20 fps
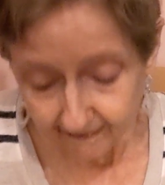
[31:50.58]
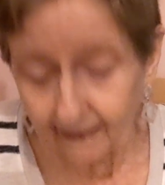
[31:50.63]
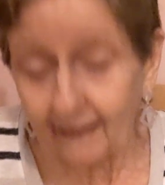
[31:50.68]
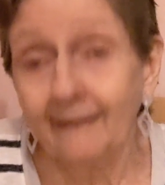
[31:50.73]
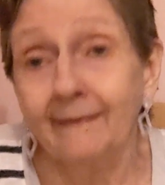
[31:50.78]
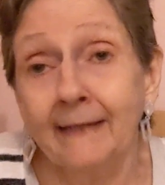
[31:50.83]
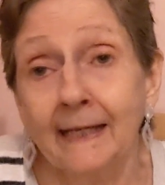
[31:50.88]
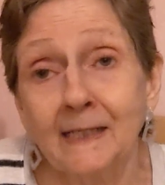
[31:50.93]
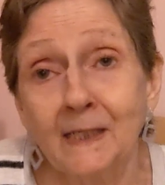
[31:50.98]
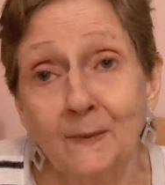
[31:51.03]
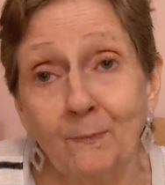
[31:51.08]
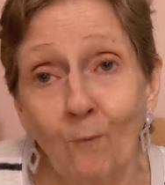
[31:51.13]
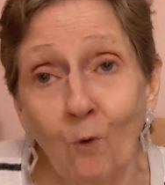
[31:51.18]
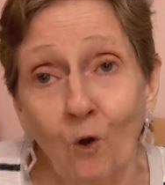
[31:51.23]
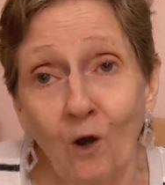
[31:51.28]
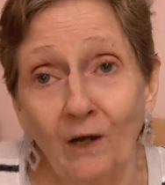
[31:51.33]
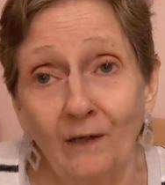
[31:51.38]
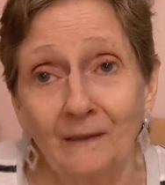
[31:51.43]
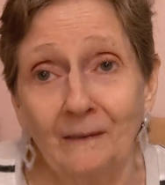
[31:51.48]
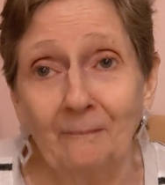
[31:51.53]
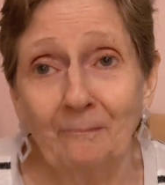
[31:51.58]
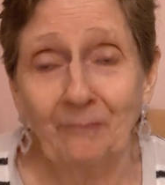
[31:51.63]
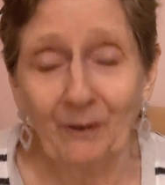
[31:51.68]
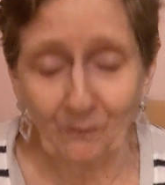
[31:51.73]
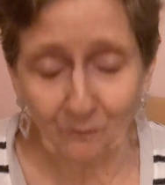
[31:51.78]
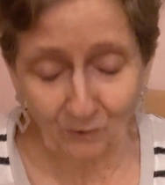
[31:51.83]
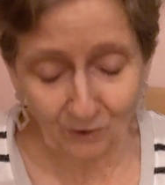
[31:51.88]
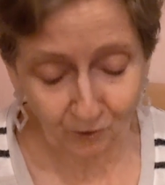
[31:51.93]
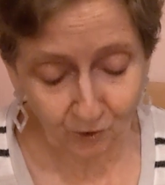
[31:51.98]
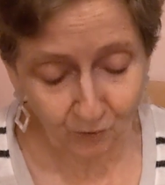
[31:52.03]
and there's more,
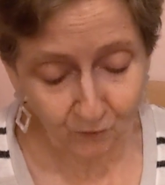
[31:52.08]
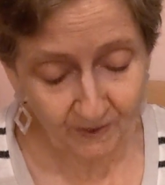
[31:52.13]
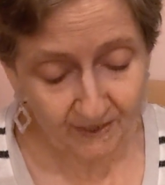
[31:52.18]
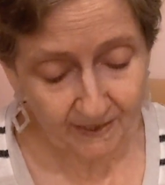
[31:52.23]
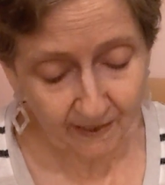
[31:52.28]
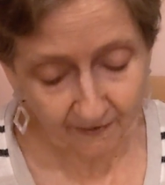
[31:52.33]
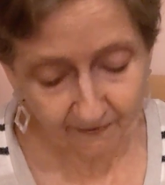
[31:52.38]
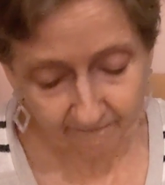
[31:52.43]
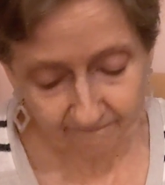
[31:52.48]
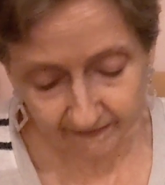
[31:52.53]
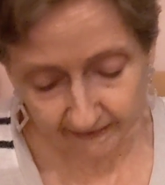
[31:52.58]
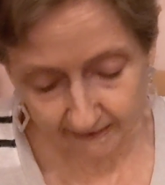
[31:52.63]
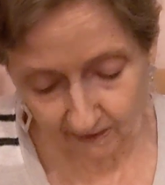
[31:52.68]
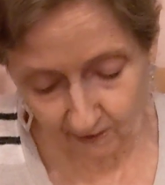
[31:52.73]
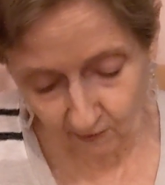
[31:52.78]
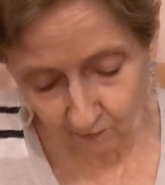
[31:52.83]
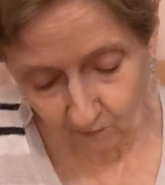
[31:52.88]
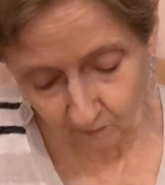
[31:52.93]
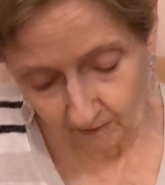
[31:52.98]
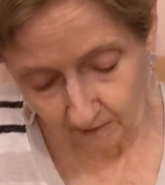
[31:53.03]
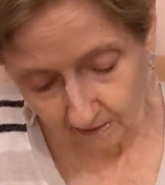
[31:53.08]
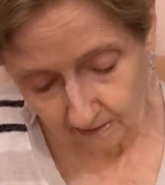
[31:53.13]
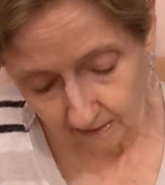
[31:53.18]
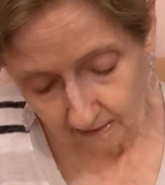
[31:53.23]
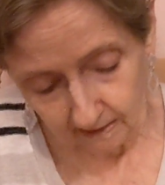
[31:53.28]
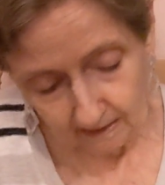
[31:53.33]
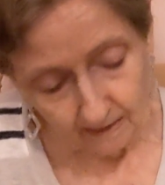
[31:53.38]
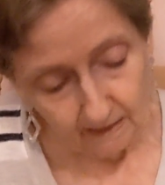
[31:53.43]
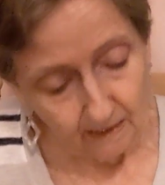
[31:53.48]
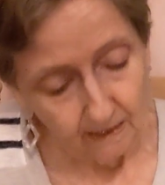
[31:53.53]
but we'll do another video,
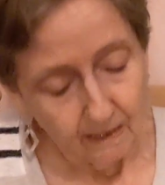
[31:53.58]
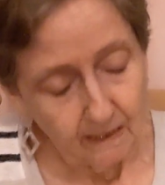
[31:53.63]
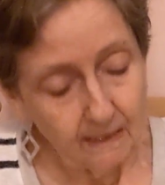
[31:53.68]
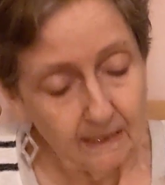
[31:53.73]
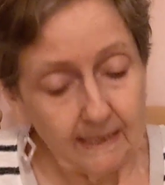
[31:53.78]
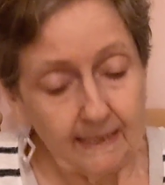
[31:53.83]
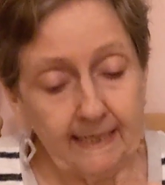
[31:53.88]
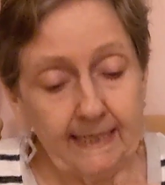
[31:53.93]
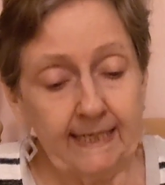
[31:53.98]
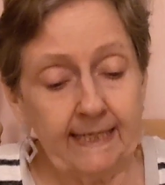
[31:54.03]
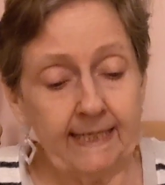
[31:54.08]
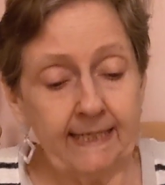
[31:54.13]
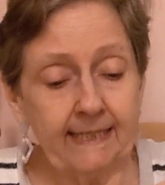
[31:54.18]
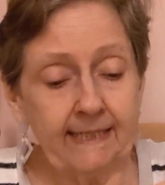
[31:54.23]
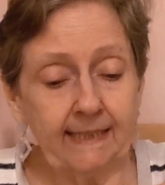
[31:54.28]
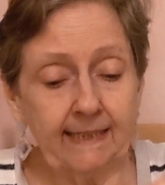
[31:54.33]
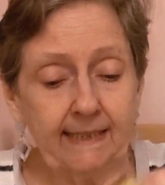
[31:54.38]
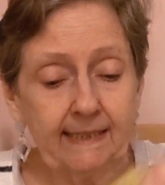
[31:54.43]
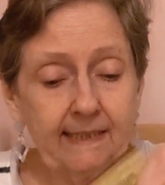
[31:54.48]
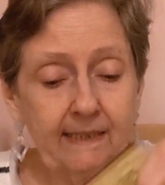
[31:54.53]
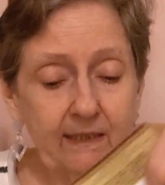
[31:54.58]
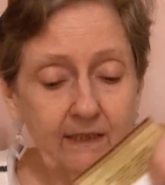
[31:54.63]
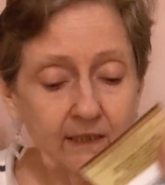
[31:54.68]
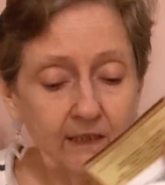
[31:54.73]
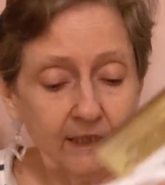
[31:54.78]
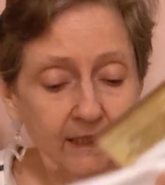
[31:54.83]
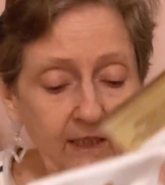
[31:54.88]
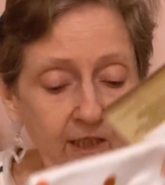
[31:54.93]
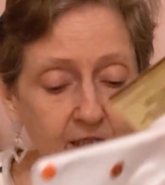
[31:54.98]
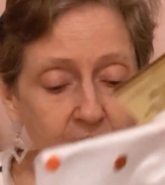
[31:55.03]
is
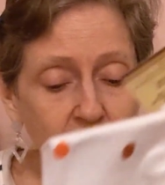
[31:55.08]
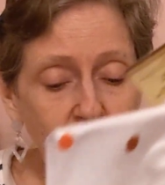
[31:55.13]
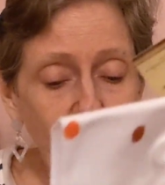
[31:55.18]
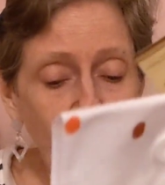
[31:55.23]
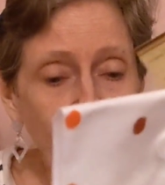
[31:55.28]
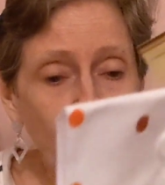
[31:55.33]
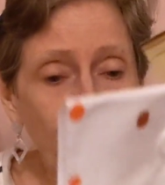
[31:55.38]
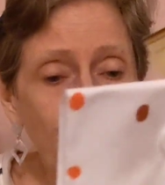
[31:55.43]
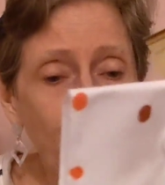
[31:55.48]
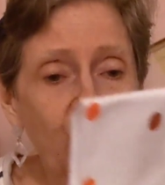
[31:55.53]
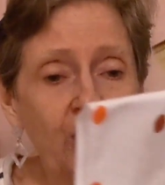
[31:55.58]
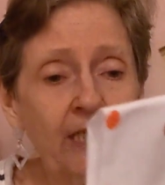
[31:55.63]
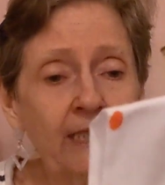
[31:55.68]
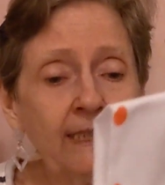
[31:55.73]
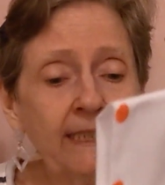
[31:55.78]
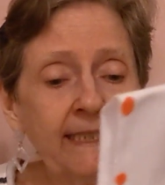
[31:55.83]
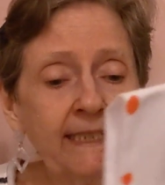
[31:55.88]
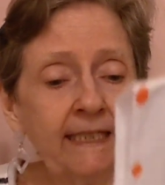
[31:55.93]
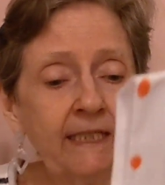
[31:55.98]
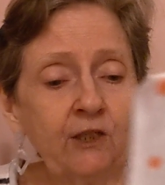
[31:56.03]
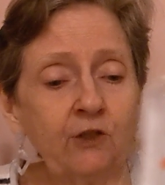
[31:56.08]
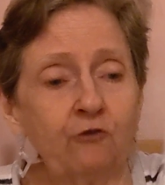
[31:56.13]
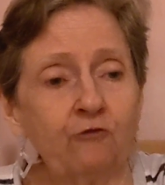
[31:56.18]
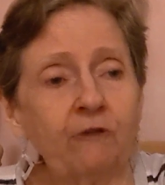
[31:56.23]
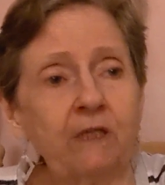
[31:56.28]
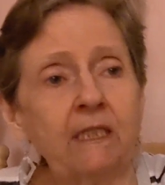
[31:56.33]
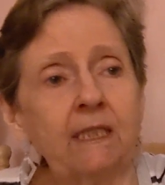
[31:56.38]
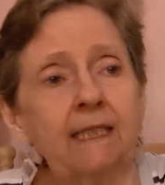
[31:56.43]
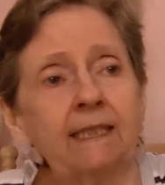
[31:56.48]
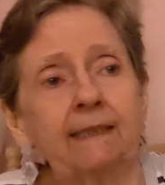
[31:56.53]
chilling and
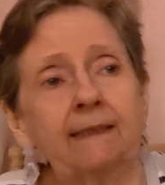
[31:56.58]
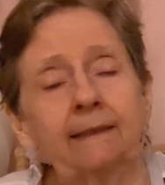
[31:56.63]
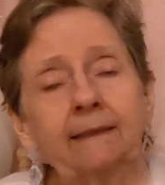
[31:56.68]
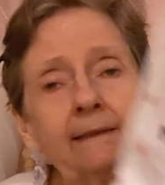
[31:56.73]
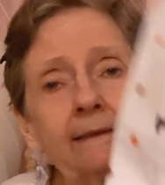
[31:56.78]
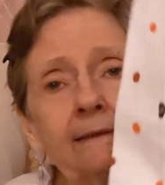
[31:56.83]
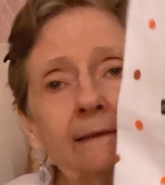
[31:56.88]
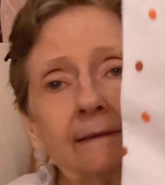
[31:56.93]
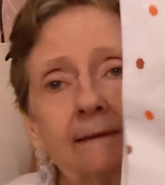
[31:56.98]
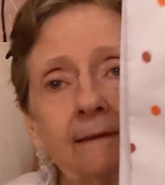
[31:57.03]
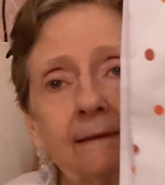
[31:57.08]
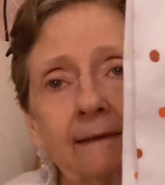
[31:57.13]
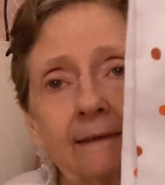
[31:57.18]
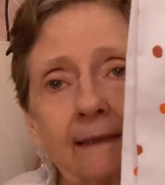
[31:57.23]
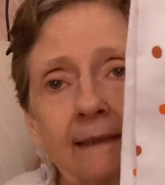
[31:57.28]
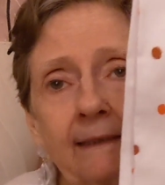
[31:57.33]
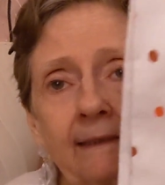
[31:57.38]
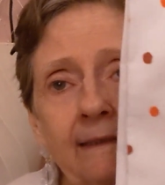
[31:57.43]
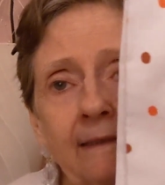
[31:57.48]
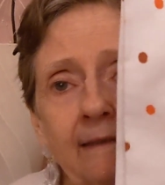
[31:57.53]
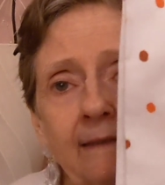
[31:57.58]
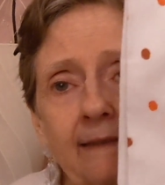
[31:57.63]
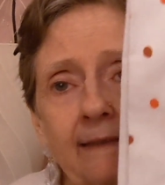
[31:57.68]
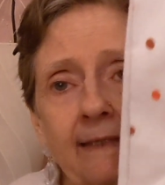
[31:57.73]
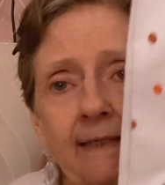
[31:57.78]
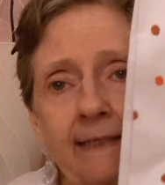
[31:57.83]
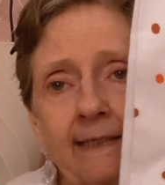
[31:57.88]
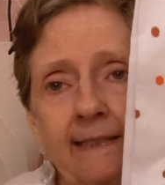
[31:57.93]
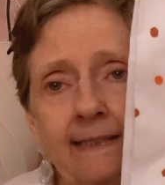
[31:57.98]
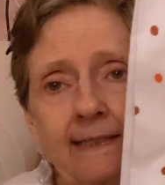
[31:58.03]
grilling. I got
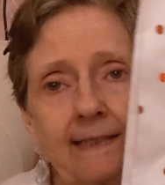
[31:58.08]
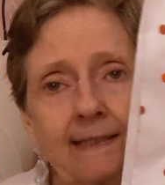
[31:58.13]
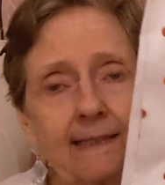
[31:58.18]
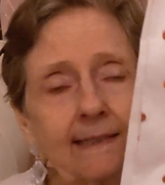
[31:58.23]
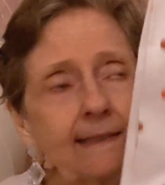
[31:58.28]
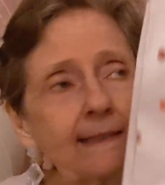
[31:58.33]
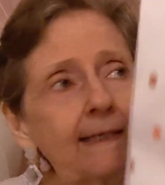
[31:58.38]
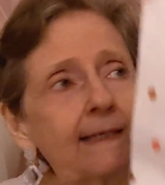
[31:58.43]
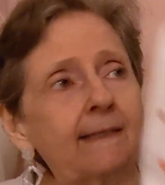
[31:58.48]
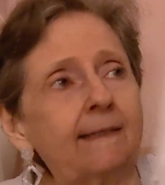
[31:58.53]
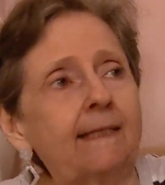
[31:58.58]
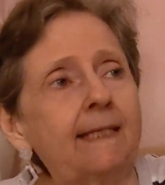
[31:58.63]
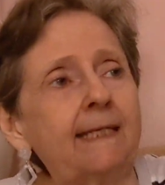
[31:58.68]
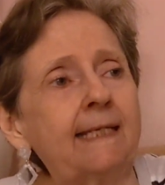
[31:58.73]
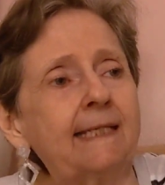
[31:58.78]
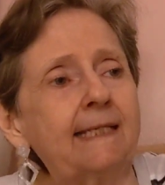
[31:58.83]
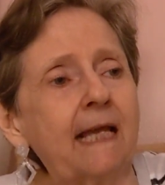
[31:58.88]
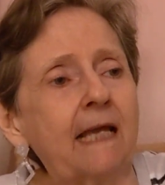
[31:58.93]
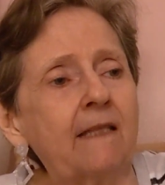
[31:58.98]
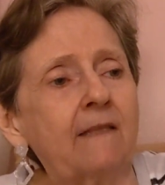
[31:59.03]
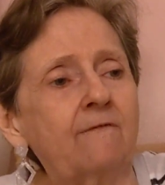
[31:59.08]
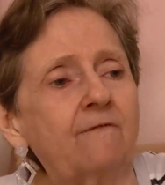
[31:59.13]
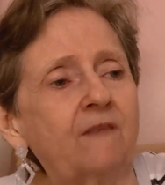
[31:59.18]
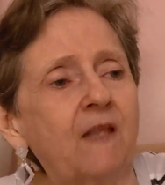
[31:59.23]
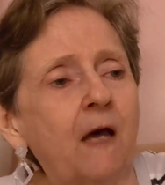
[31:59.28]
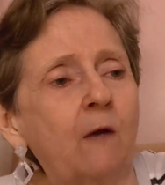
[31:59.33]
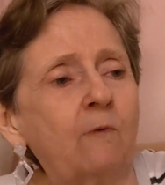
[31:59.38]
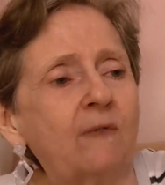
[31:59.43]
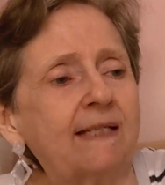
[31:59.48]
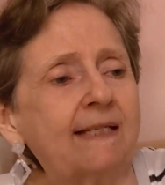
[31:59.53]
this, and these are the
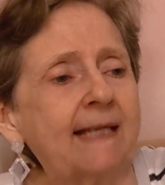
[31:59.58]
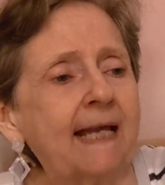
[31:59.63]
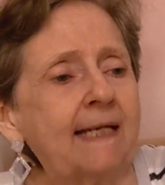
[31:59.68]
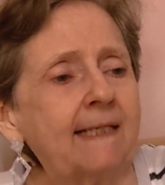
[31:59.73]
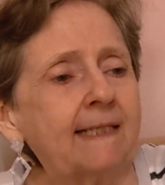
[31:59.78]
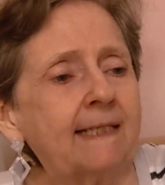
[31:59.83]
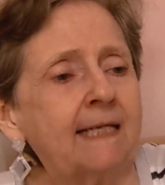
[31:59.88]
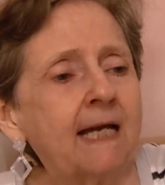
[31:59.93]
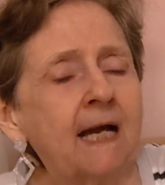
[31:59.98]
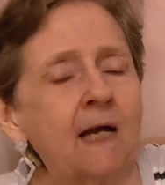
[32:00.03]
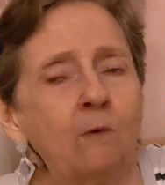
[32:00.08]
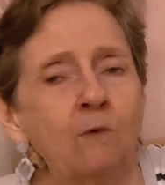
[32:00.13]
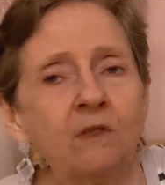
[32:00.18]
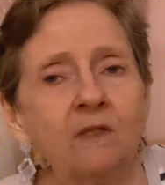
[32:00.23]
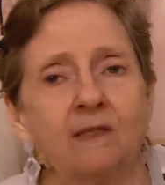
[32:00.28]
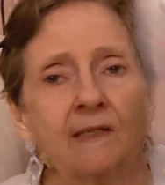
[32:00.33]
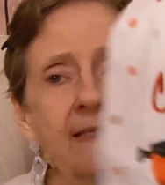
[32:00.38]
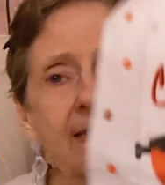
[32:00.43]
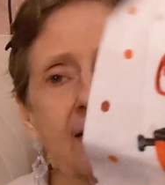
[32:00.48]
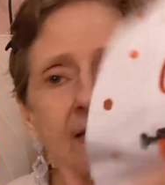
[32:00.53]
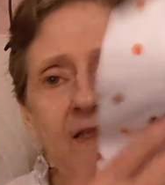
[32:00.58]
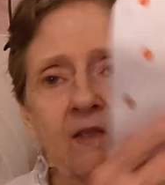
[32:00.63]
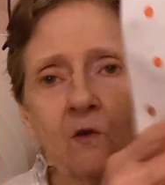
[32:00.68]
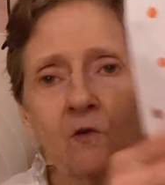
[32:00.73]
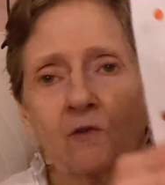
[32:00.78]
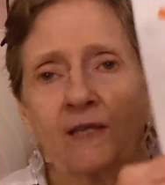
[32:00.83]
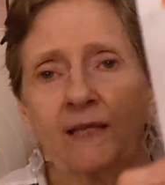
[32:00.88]
flour sack towels, so